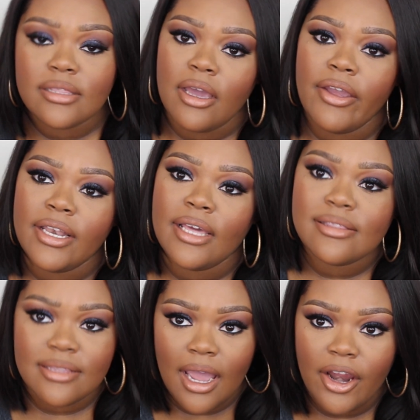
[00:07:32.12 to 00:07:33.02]
Sorry
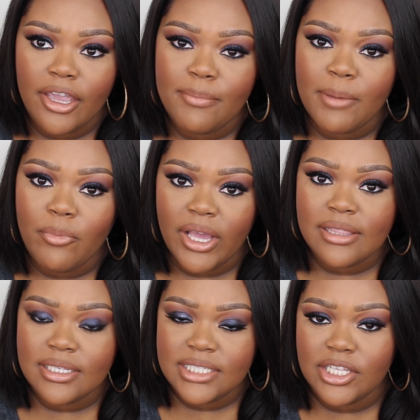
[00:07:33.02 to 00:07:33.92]
Not Sorry by
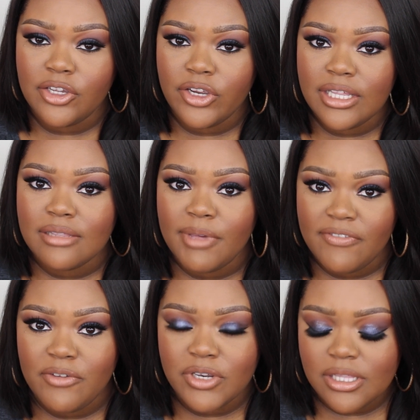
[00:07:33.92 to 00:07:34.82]
Bryson Tiller is my
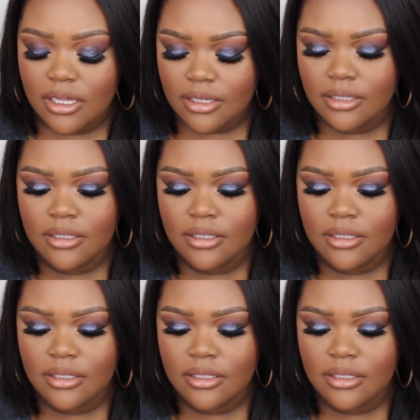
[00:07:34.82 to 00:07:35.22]
favorite song.